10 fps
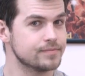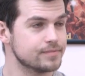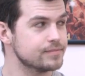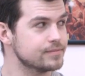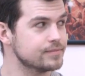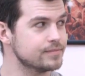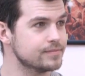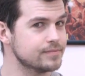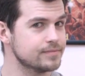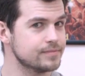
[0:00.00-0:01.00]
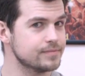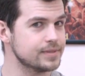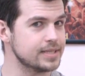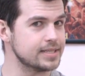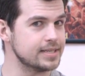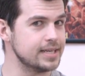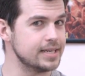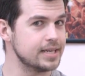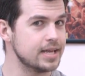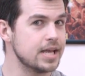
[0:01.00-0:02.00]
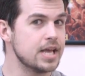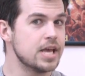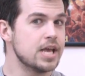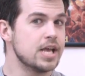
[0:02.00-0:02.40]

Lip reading: No words are spoken by the person on screen.